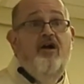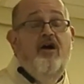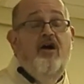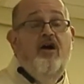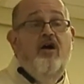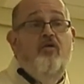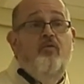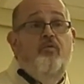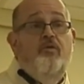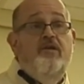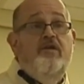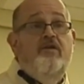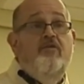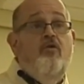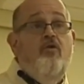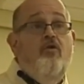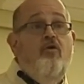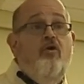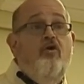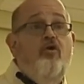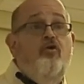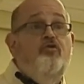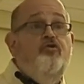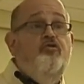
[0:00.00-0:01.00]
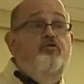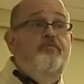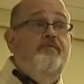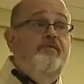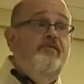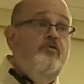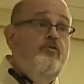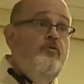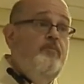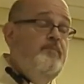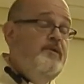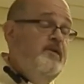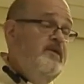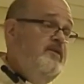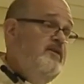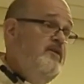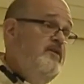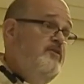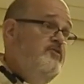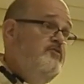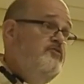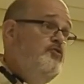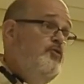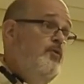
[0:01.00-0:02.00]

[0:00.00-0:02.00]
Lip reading: are we called to be obedient